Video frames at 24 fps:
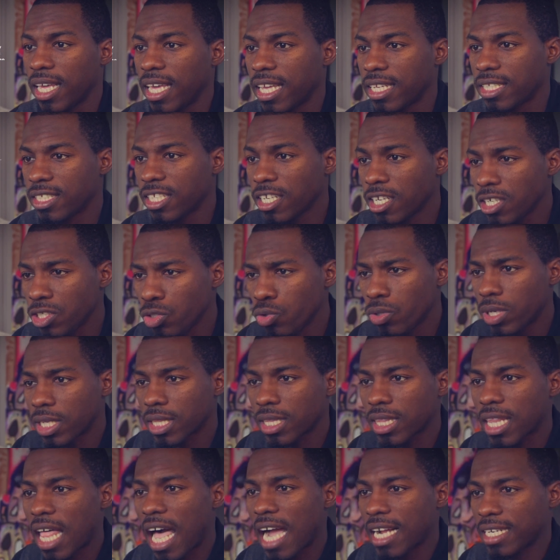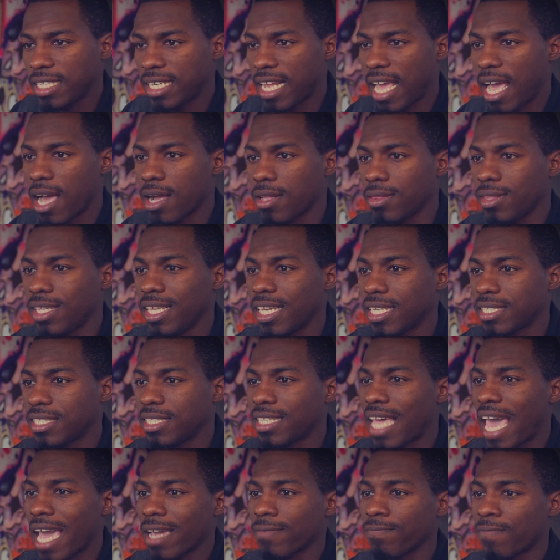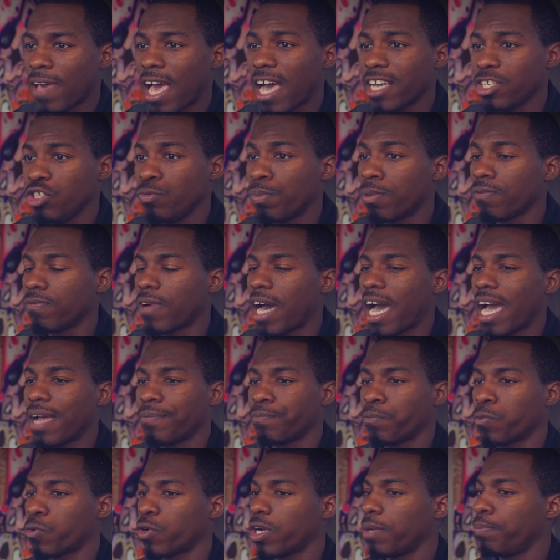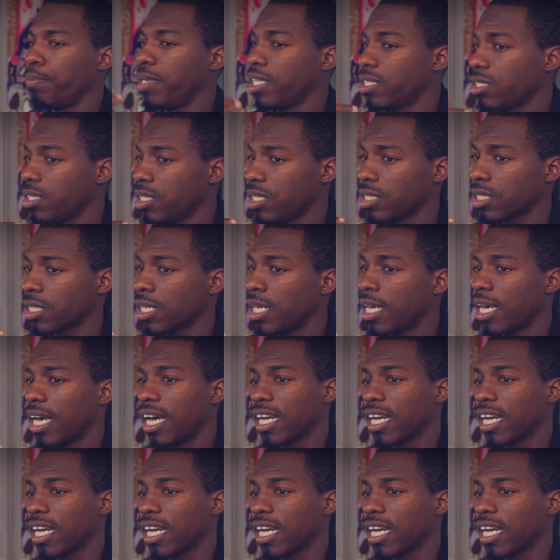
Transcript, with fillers: Until you can lock down the exact value provided for a business,